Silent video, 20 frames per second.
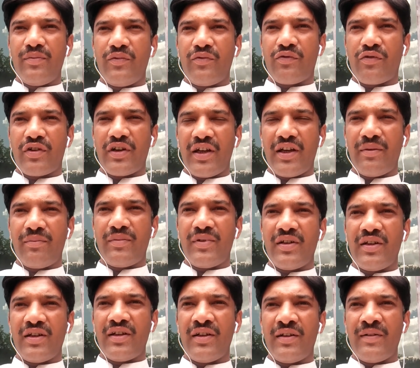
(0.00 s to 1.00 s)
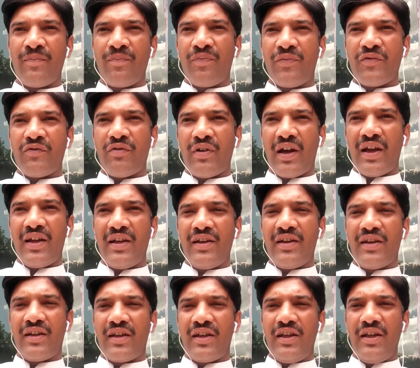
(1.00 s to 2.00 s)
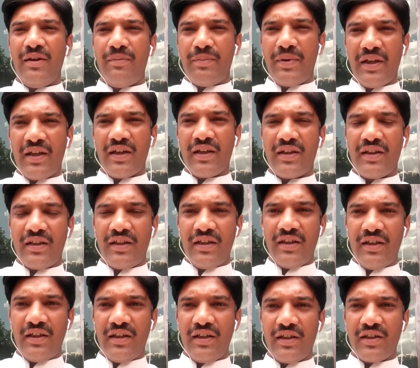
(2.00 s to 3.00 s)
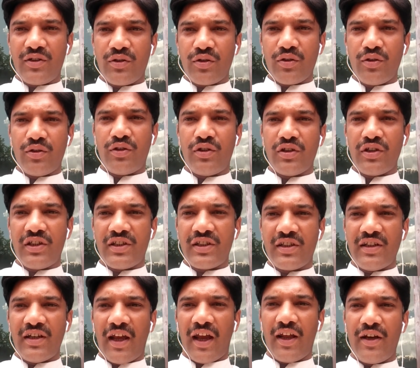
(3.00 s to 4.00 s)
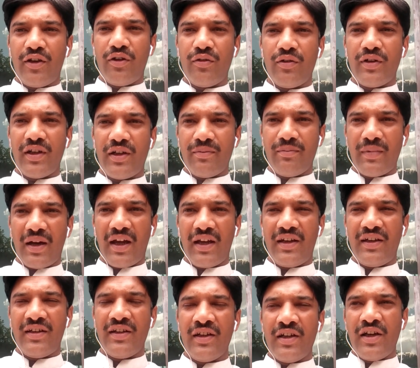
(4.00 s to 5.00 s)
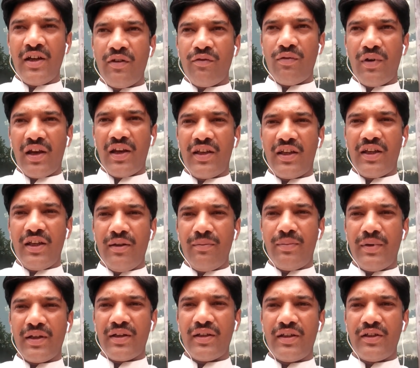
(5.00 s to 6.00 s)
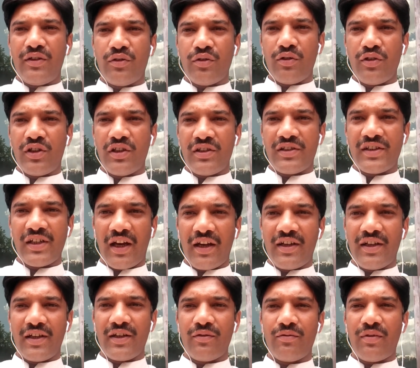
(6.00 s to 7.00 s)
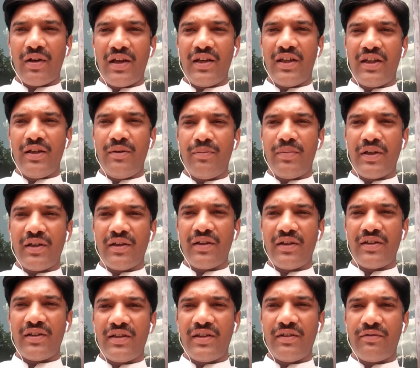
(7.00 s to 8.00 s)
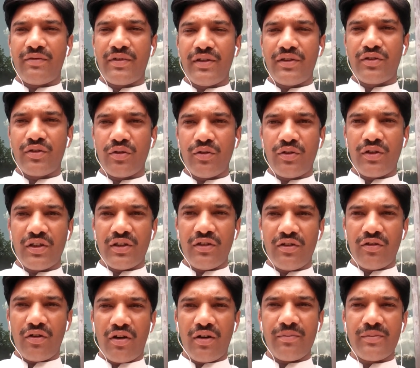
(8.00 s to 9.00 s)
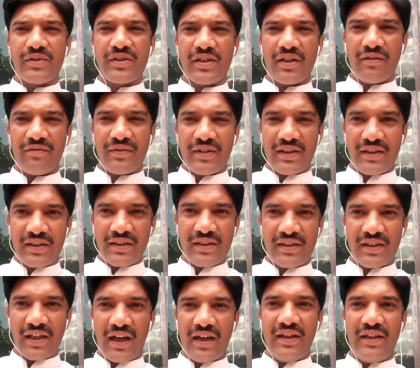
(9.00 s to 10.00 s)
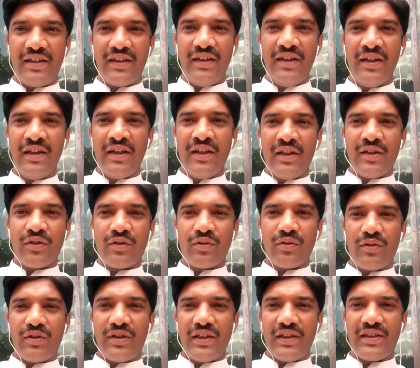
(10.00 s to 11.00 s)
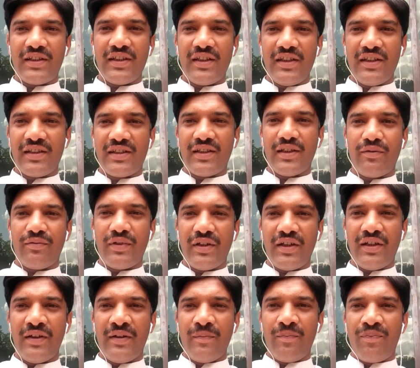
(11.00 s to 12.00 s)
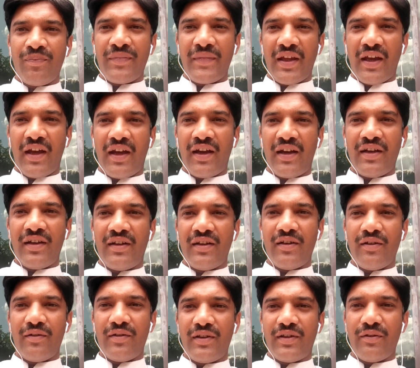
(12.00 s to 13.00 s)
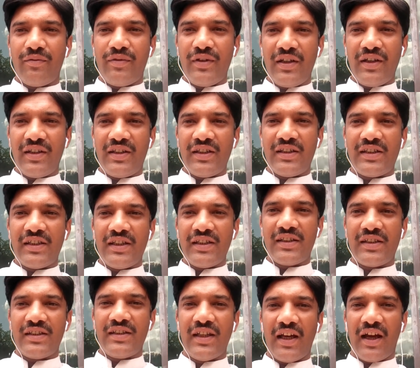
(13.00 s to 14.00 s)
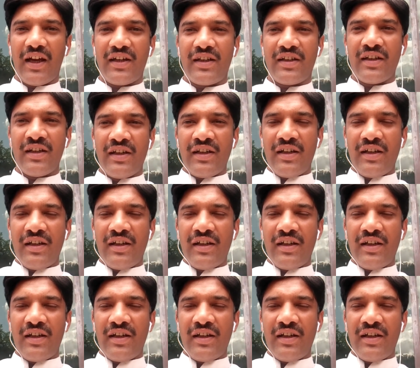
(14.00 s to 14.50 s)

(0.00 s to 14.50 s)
framed while keeping the social scenario in mind, while keeping the social setting, while keeping different social norms of the society. So this is the way. And the way this is that